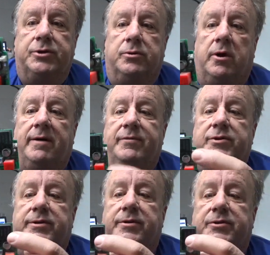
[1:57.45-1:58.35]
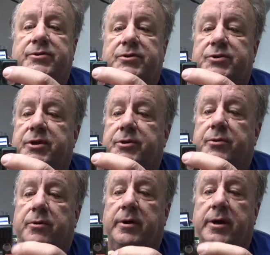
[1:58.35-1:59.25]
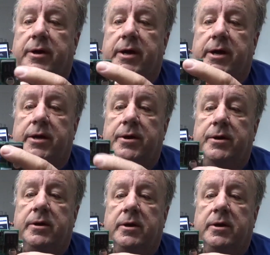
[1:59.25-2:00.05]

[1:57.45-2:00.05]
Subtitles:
So obviously this is either an in